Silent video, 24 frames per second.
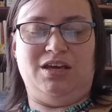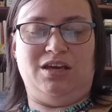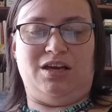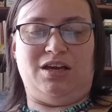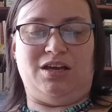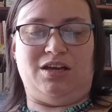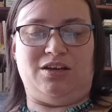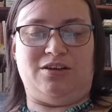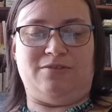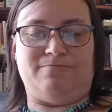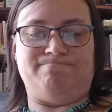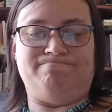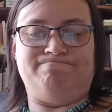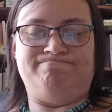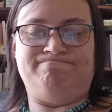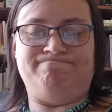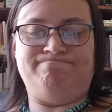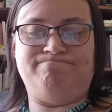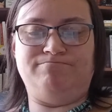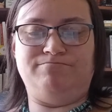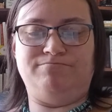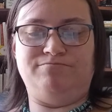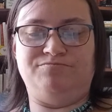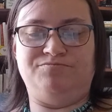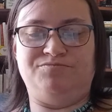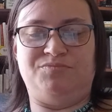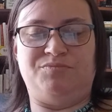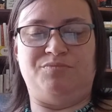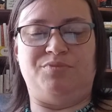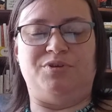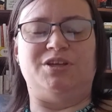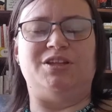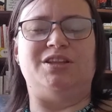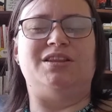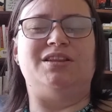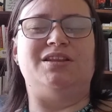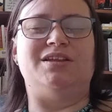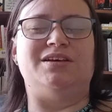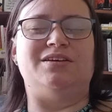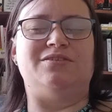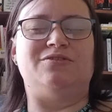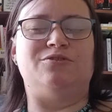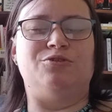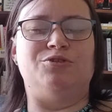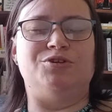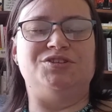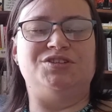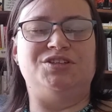Um, but the, of
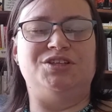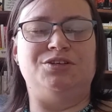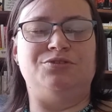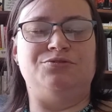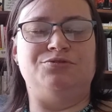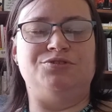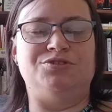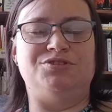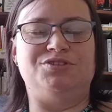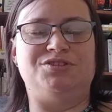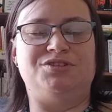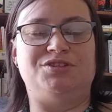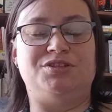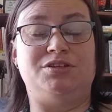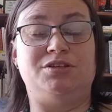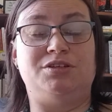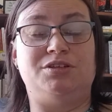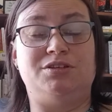course he was,